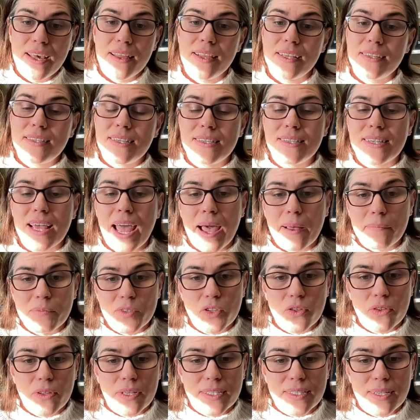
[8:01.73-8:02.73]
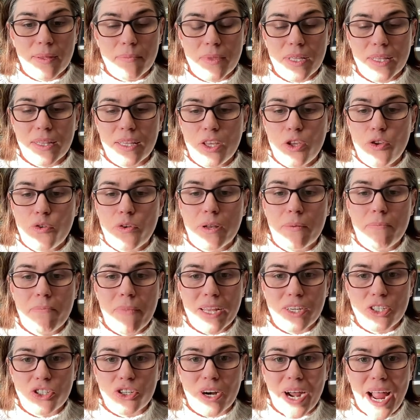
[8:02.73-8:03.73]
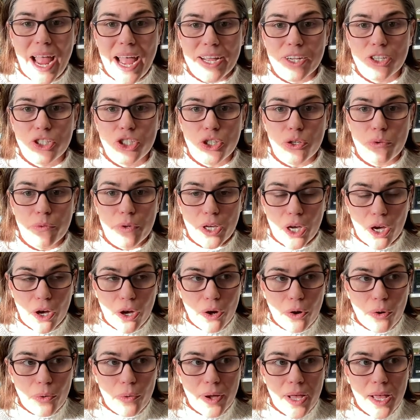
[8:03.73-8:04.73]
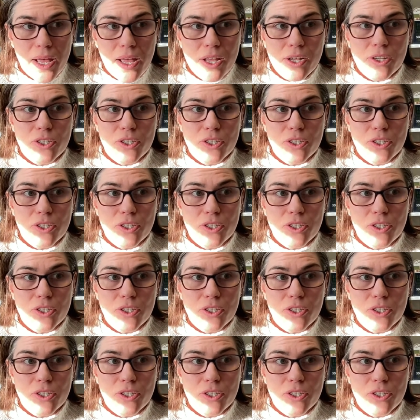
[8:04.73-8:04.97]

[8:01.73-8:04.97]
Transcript: This is absolutely something that you could measure as you go